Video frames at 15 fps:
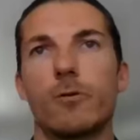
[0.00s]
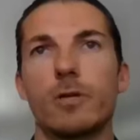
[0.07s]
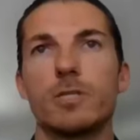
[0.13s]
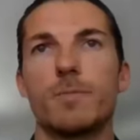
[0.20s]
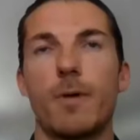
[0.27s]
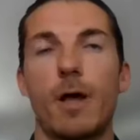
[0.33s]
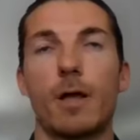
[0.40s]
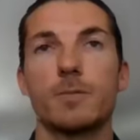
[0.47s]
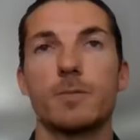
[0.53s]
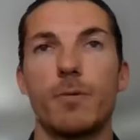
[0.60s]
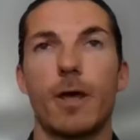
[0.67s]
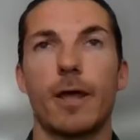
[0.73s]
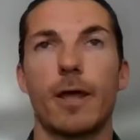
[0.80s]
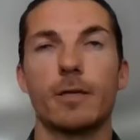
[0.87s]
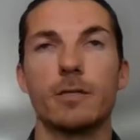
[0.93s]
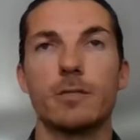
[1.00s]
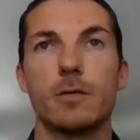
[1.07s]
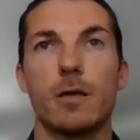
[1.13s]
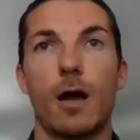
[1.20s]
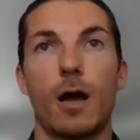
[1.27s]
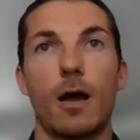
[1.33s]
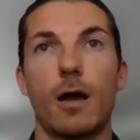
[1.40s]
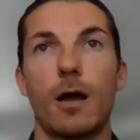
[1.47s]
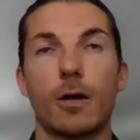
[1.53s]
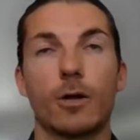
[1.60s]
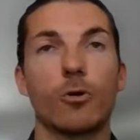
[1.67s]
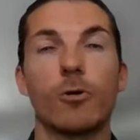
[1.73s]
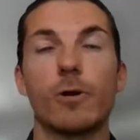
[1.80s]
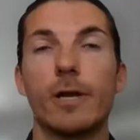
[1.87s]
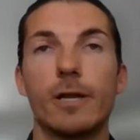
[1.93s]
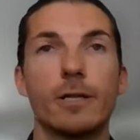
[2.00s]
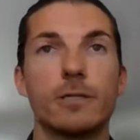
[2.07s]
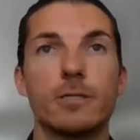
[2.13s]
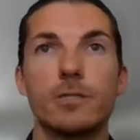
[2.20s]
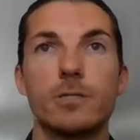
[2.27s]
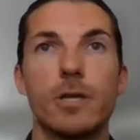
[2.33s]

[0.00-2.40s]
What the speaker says: response plan is, agreed, it's